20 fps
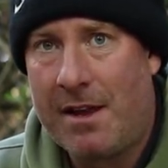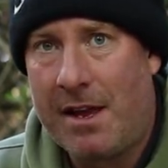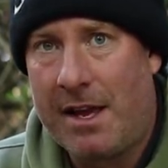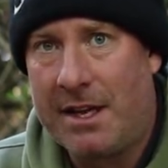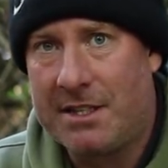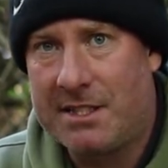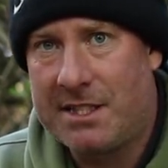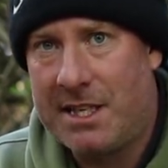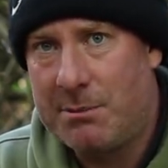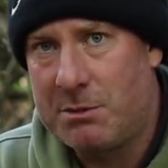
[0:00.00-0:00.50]

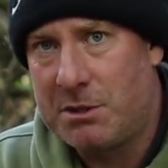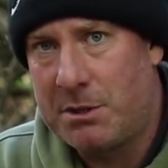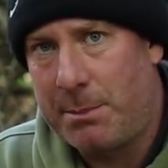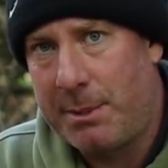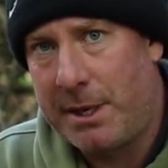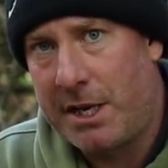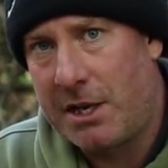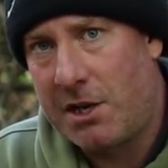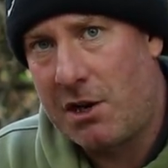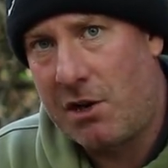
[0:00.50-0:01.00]
It seems to
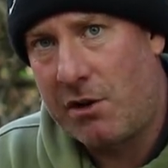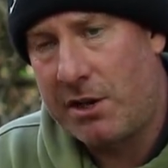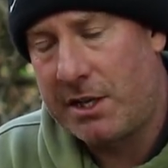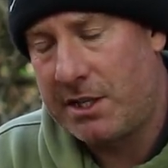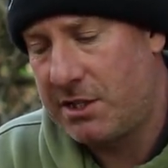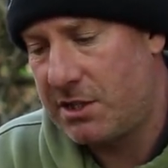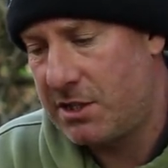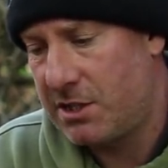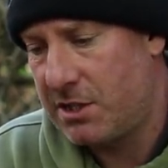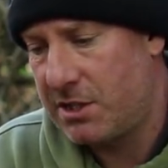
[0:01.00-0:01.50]
be a
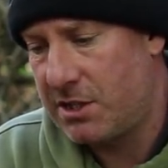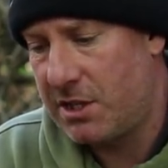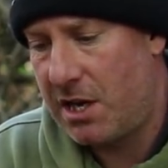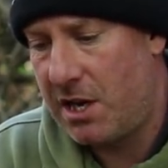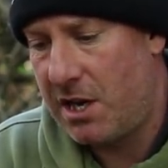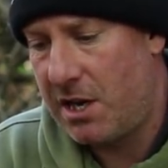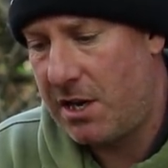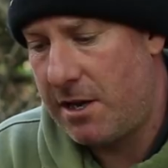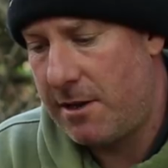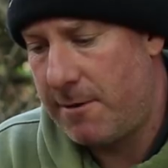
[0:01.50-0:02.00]
nice
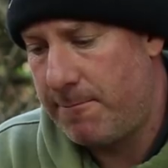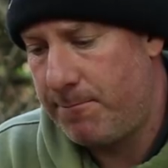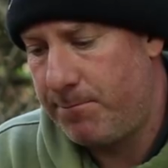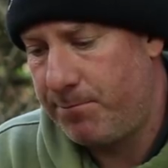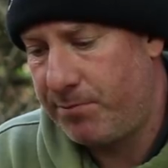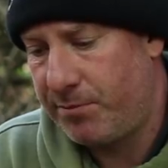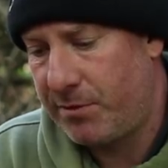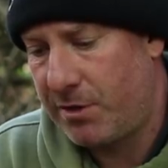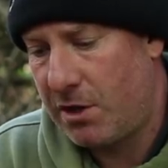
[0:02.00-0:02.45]
kind